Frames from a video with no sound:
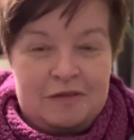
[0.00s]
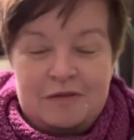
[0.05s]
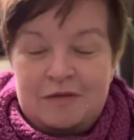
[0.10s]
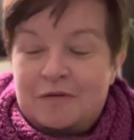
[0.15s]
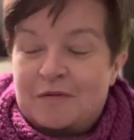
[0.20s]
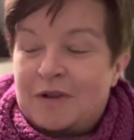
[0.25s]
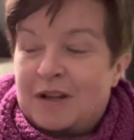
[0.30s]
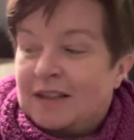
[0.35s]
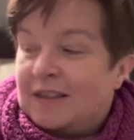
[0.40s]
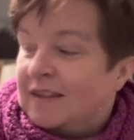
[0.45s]

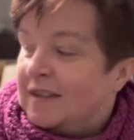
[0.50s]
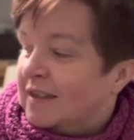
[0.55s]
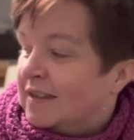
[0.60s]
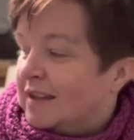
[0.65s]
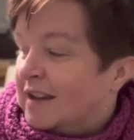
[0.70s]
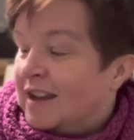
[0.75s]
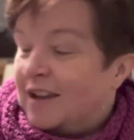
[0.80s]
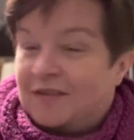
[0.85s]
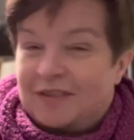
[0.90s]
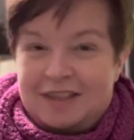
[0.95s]
once
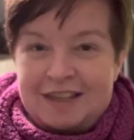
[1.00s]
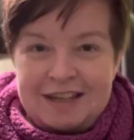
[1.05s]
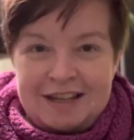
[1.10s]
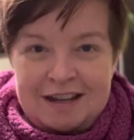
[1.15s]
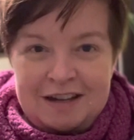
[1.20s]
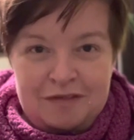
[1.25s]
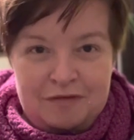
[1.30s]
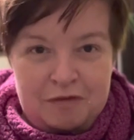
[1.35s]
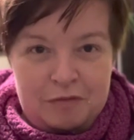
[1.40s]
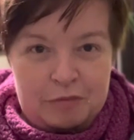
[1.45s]
I've
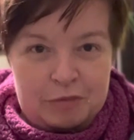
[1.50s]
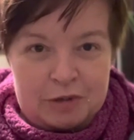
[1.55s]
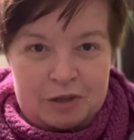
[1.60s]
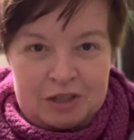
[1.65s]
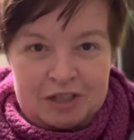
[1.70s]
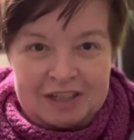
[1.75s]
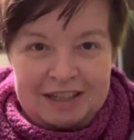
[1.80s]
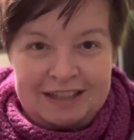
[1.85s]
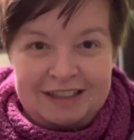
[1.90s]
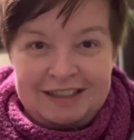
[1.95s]
started the
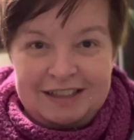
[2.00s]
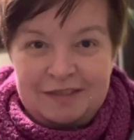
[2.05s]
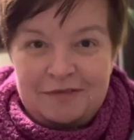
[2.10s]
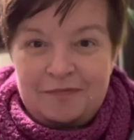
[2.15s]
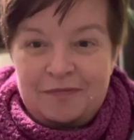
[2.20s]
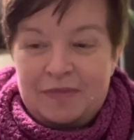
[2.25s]
project.